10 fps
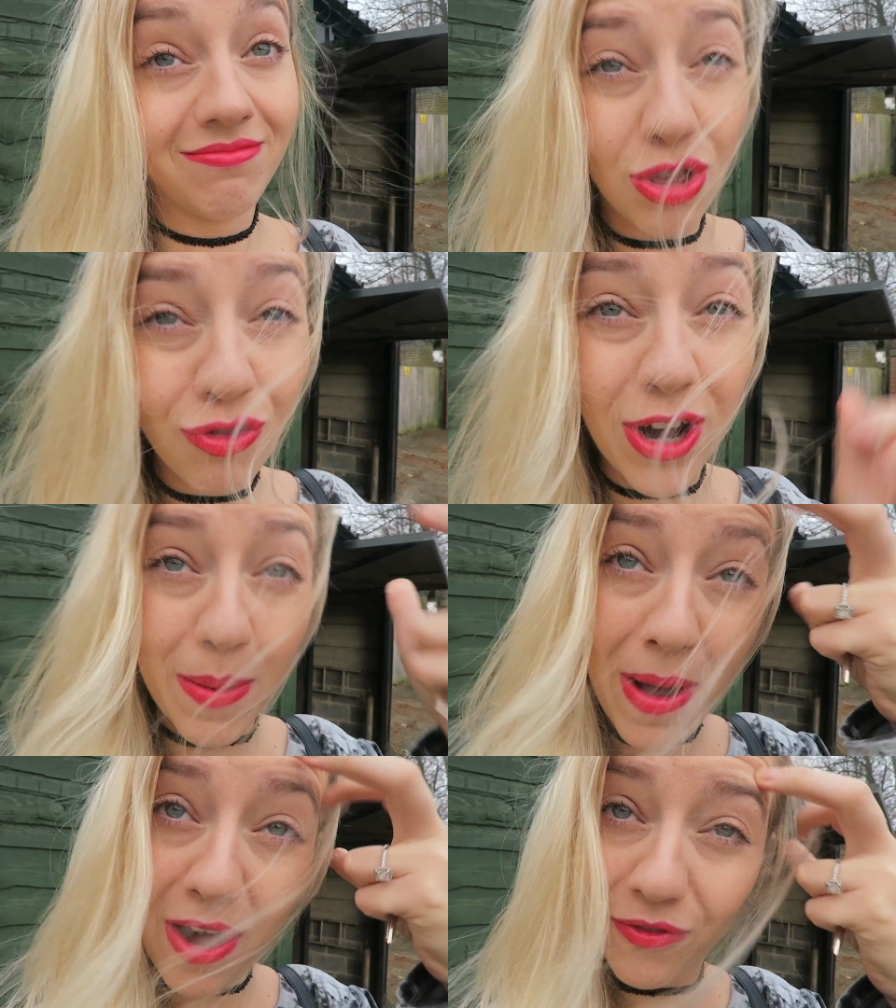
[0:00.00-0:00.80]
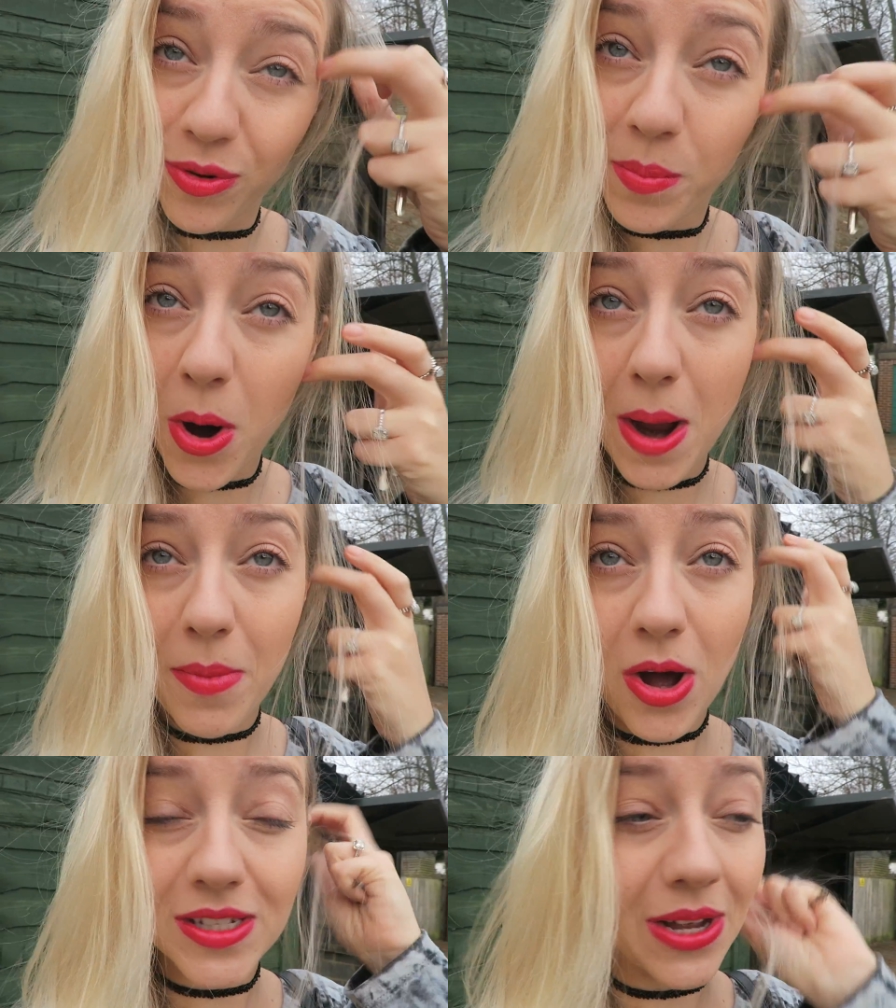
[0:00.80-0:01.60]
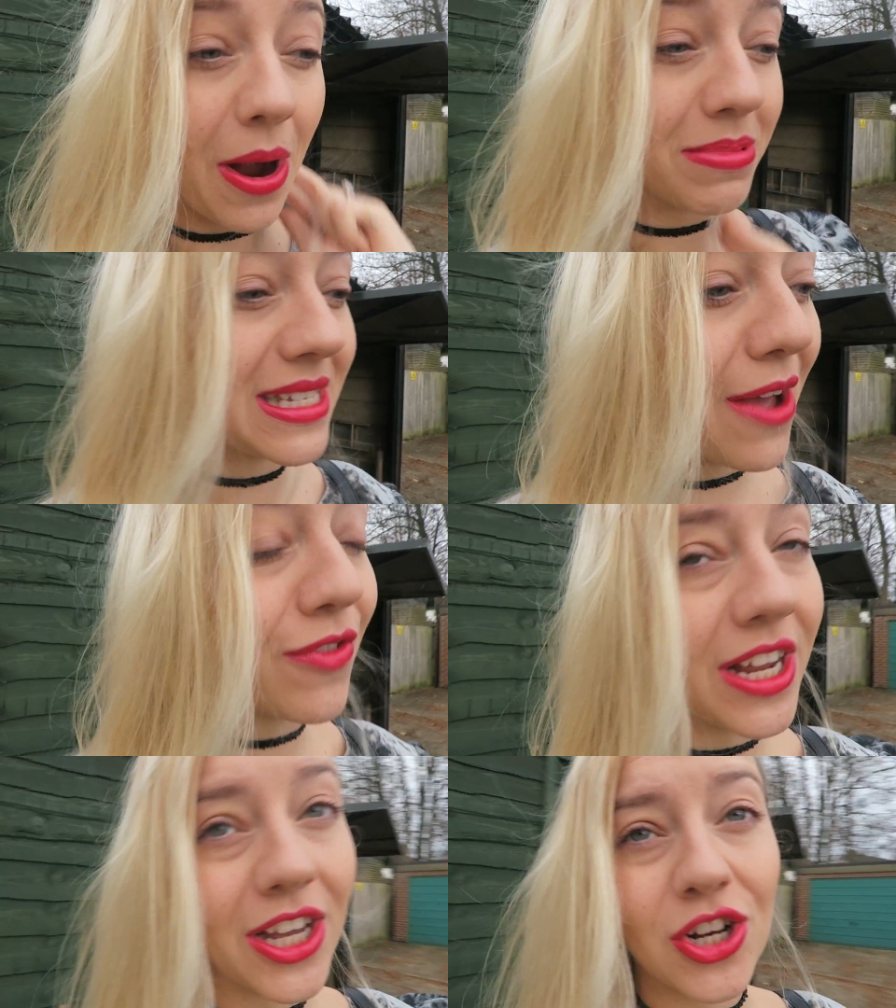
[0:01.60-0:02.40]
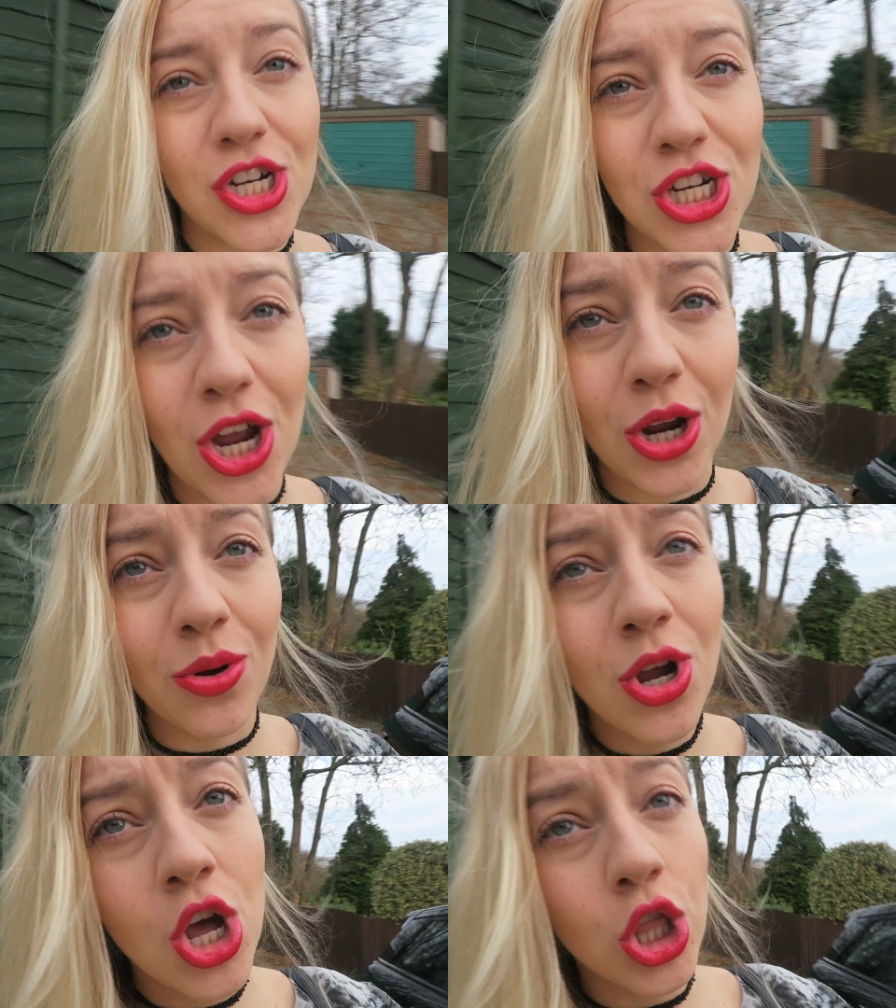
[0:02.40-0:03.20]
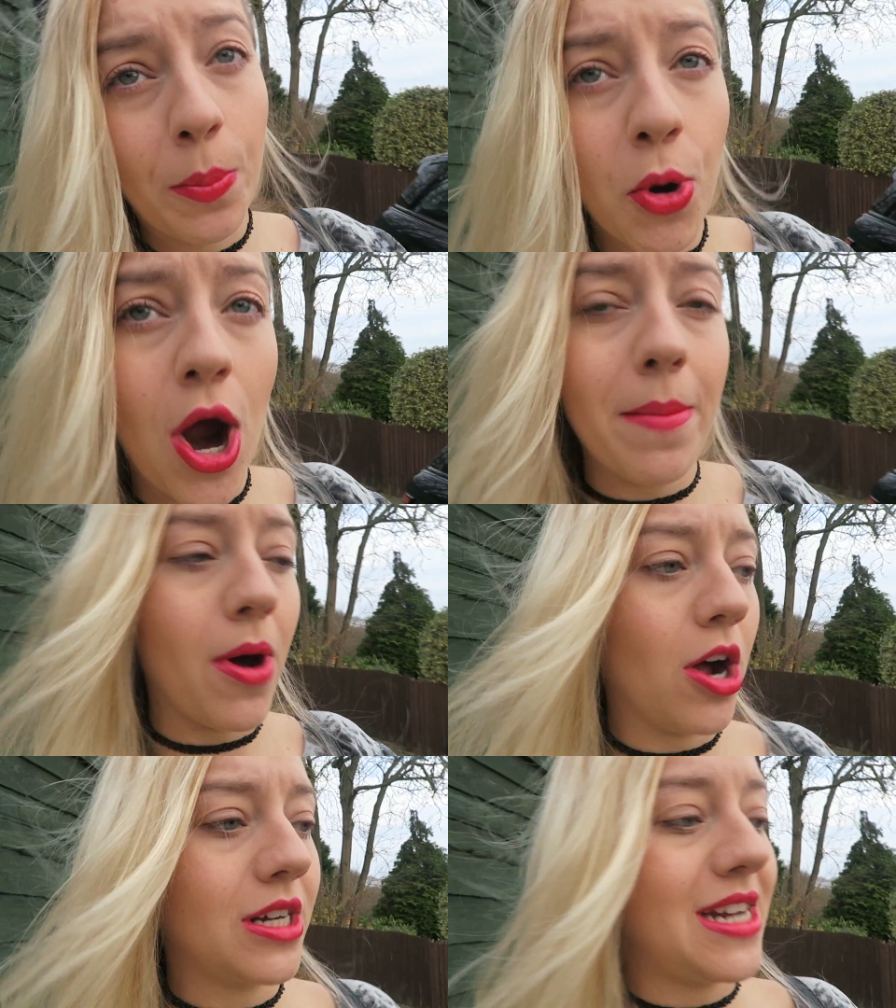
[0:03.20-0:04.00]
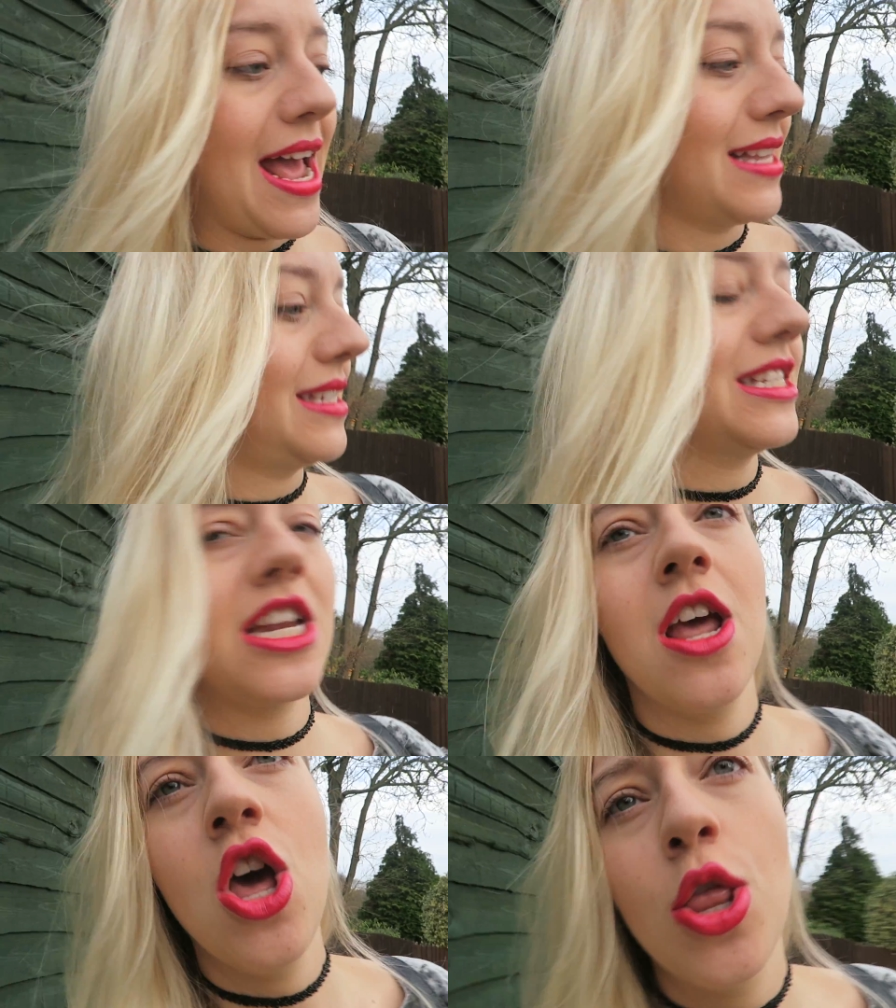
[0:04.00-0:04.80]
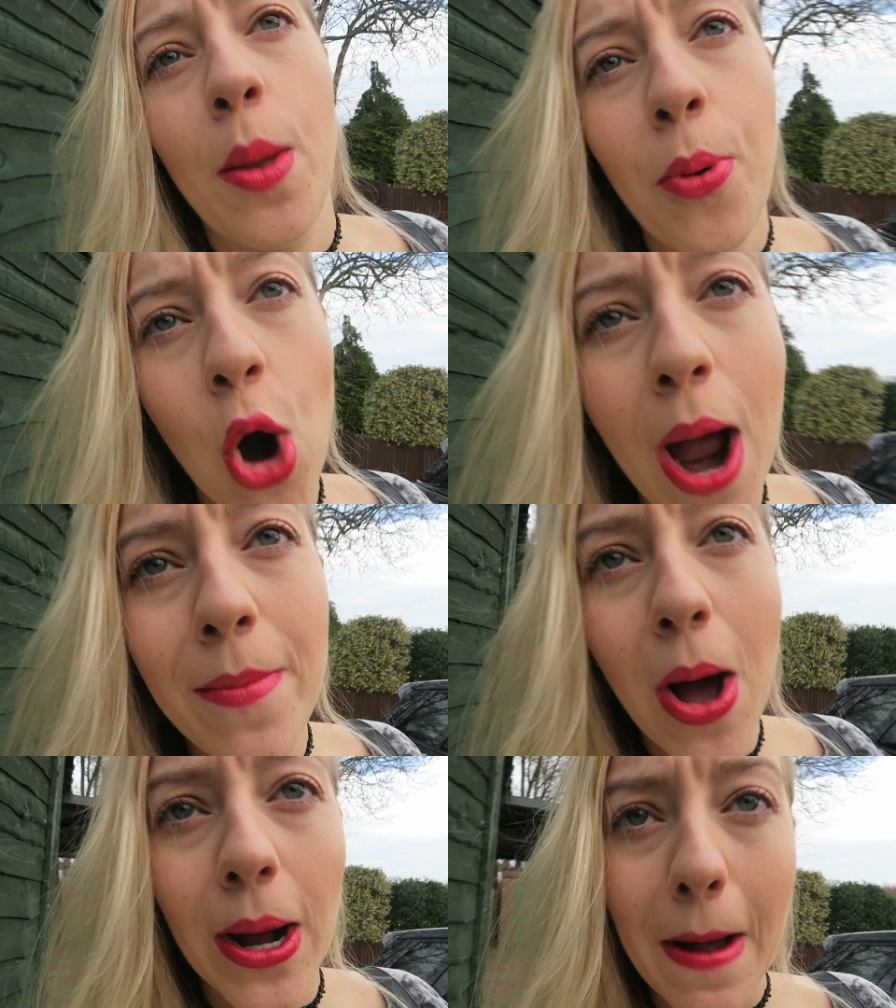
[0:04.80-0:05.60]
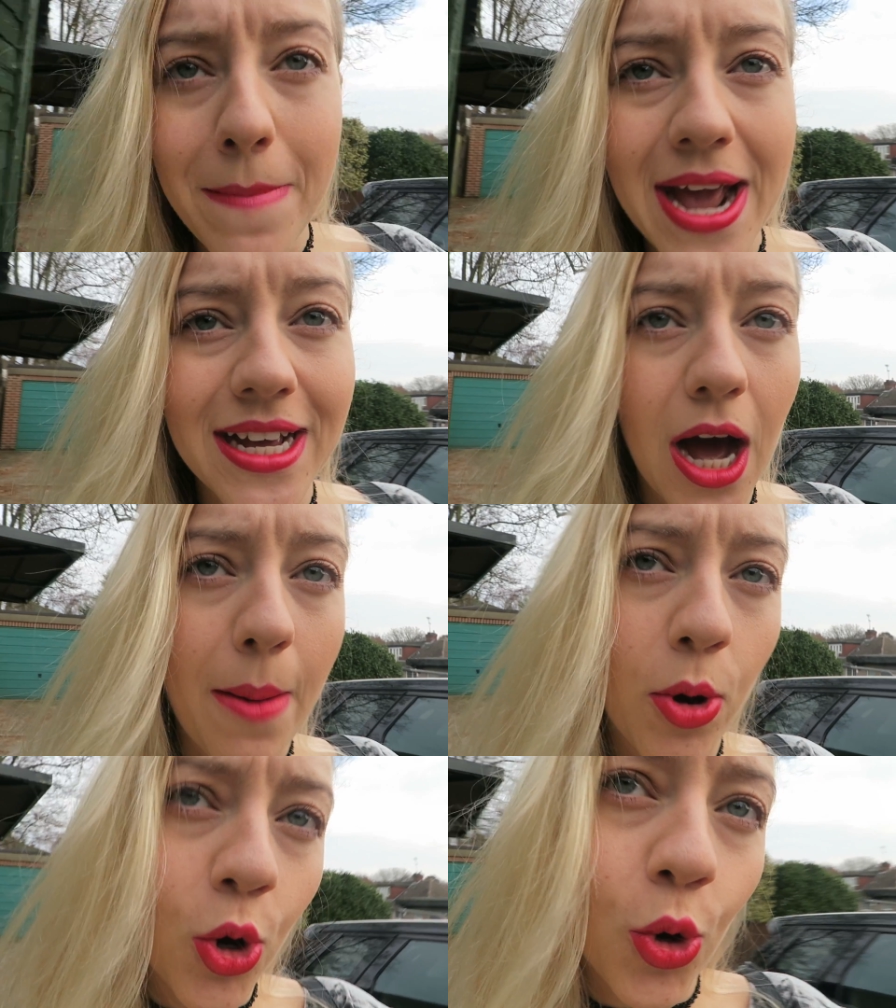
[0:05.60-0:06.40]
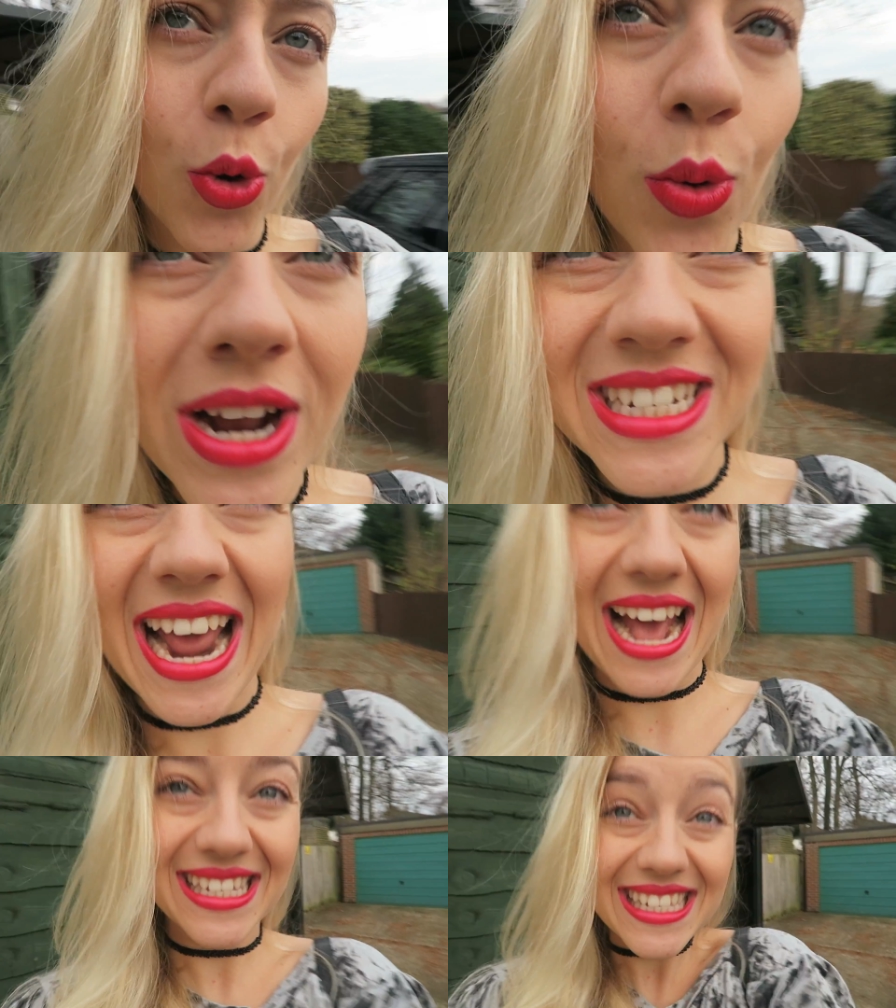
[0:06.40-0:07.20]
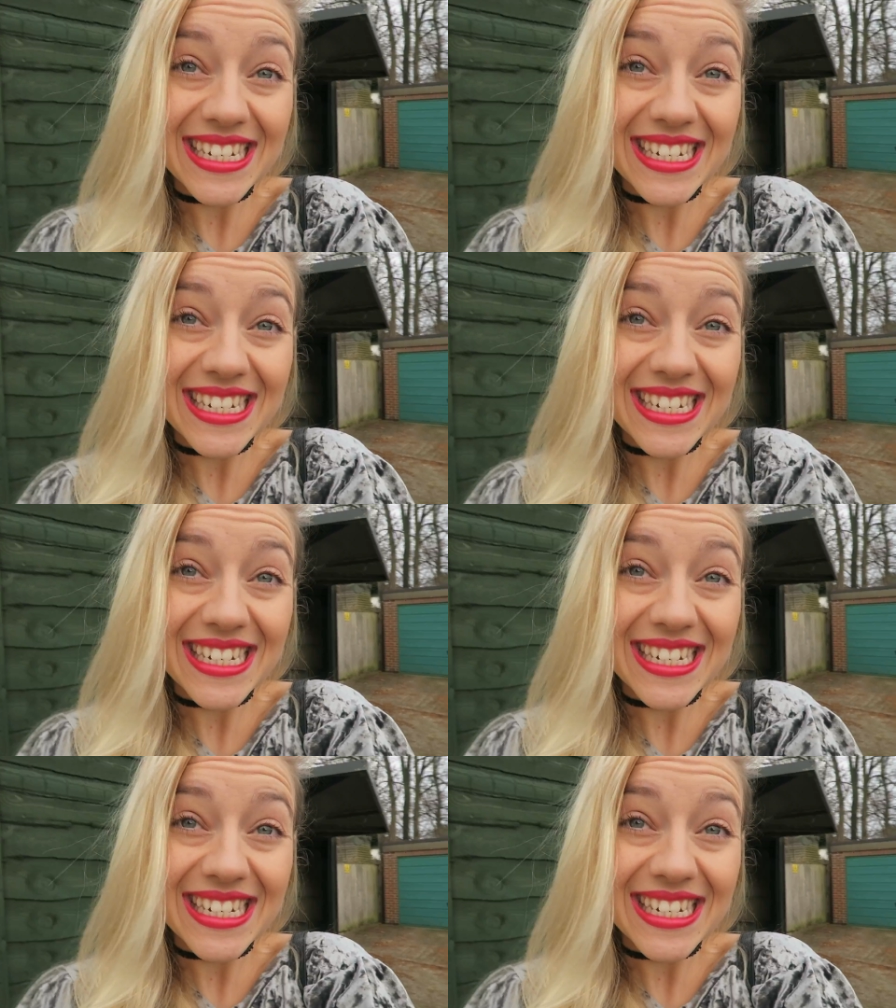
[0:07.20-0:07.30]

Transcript: £3 from Primark. So I'm definitely going to do the Primark test. The Primark makeup haul test.